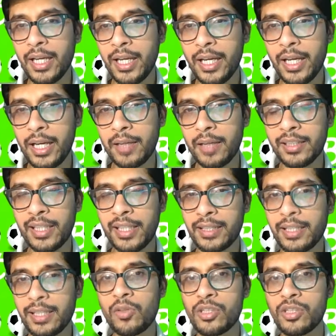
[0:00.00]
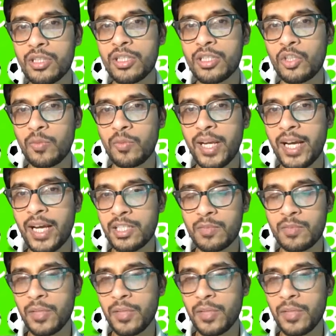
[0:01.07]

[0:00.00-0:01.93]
then I think questions need to be asked.